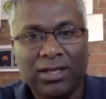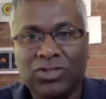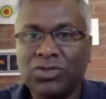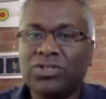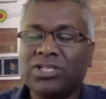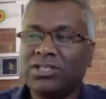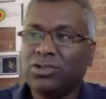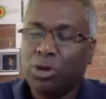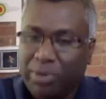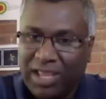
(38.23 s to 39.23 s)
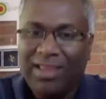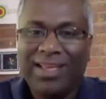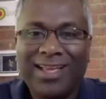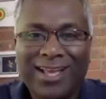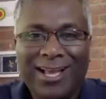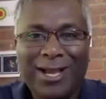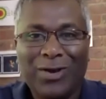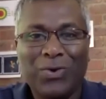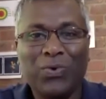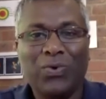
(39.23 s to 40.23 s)
Susan Toby,
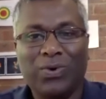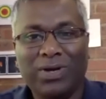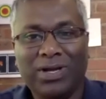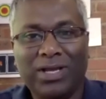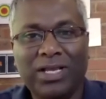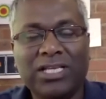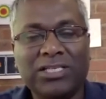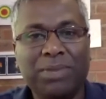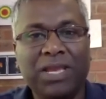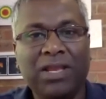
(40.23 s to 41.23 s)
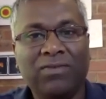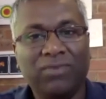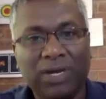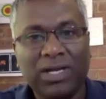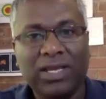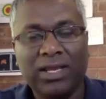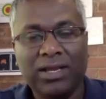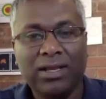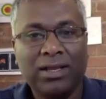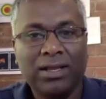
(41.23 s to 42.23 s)
who is been
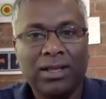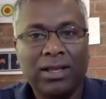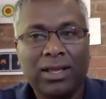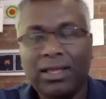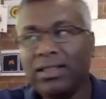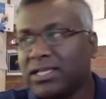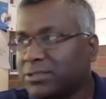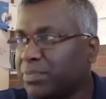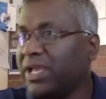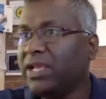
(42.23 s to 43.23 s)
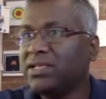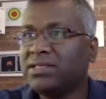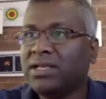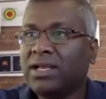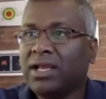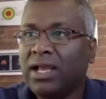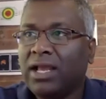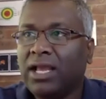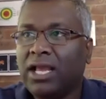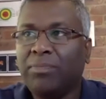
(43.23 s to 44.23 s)
working in this space,
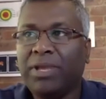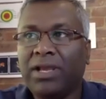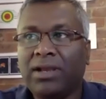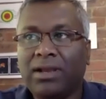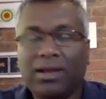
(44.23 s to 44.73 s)
helping